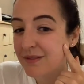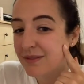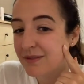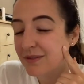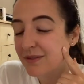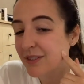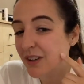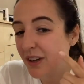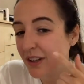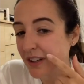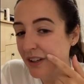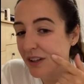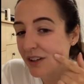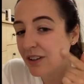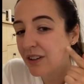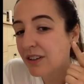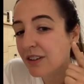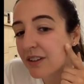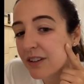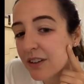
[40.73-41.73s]
kind of
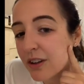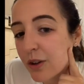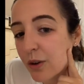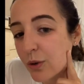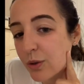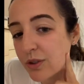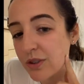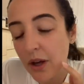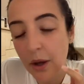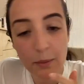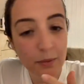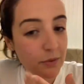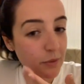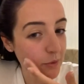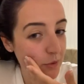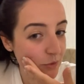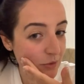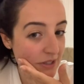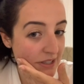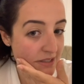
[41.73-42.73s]
clogged up from a
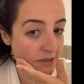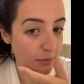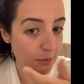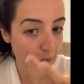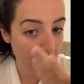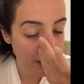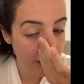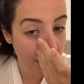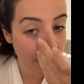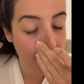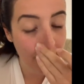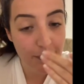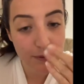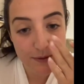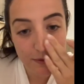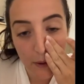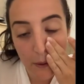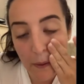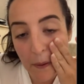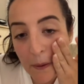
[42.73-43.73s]
recent breakout, so
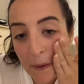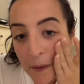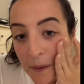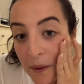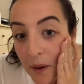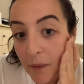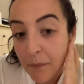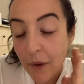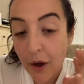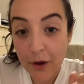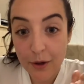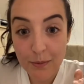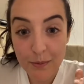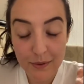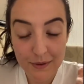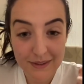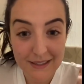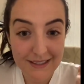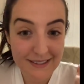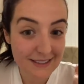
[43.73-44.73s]
I'm hoping
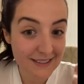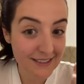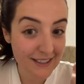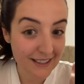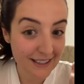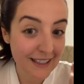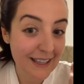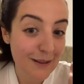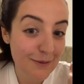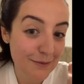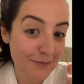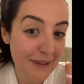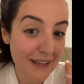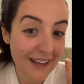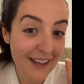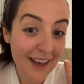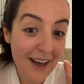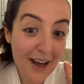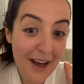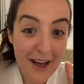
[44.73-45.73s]
this is going to give me
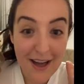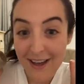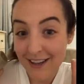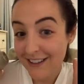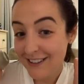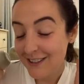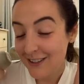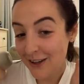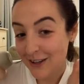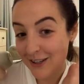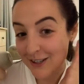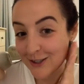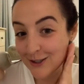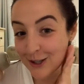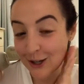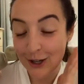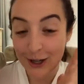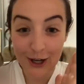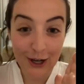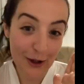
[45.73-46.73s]
nice
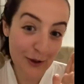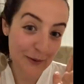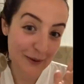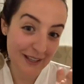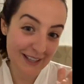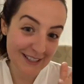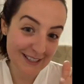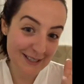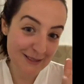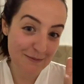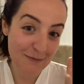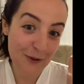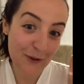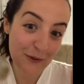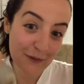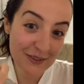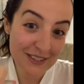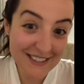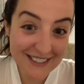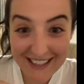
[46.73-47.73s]
glowing smooth
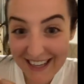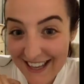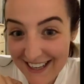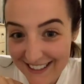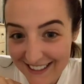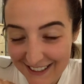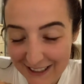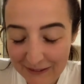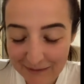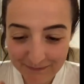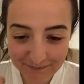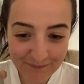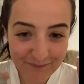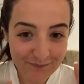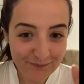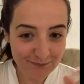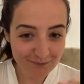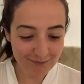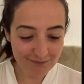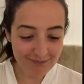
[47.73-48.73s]
skin.
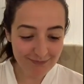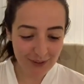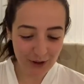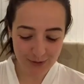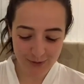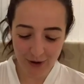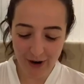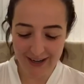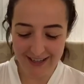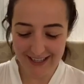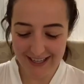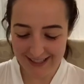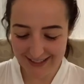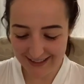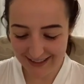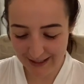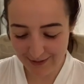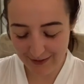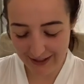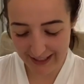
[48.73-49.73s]
Right, let's
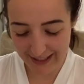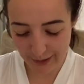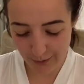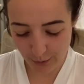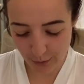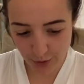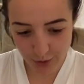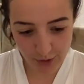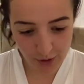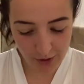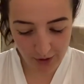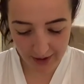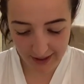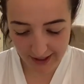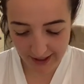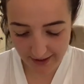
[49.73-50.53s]
give it a little try.